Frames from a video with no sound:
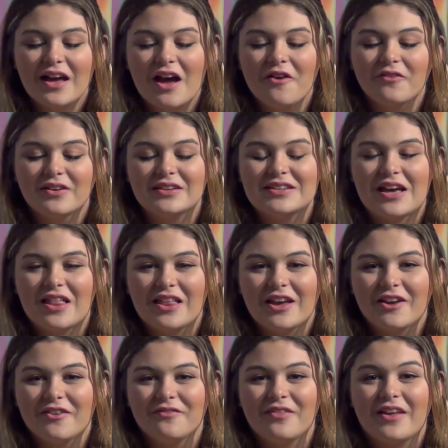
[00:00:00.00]
I want to tell
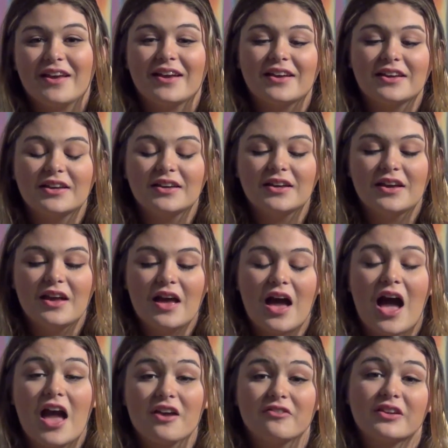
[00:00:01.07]
him, like,
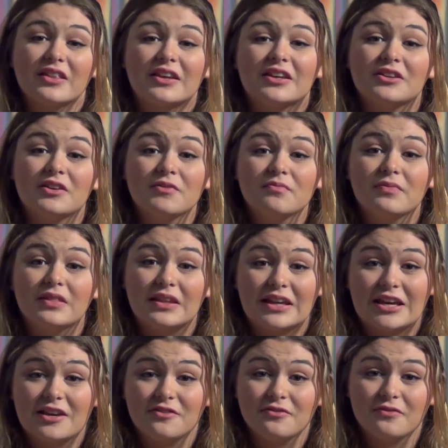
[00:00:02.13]
I really
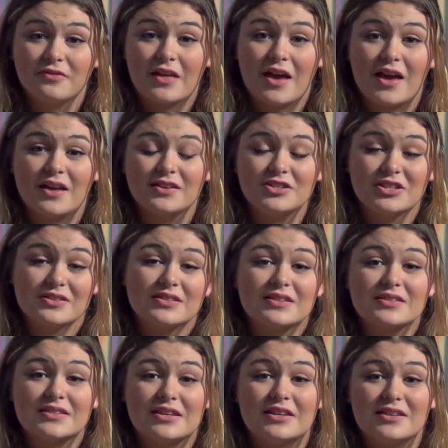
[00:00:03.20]
believe that
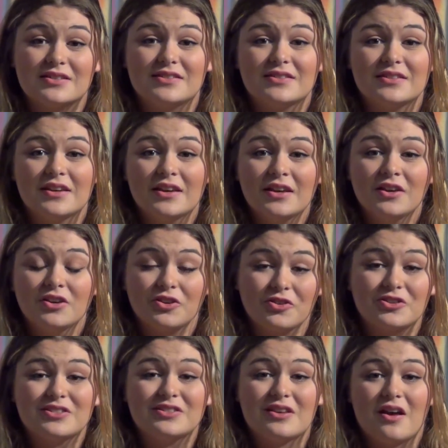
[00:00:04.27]
Jesus is
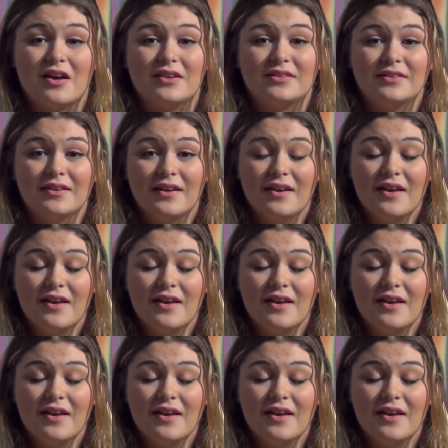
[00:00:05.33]
your son,